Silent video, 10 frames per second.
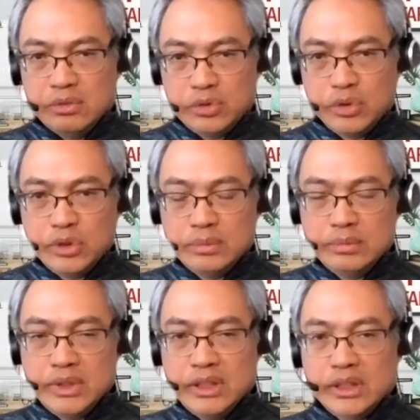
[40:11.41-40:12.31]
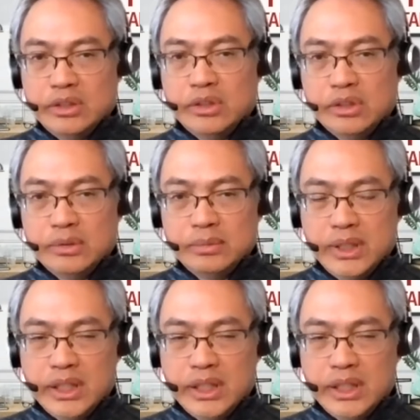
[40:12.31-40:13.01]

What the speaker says: room in the home,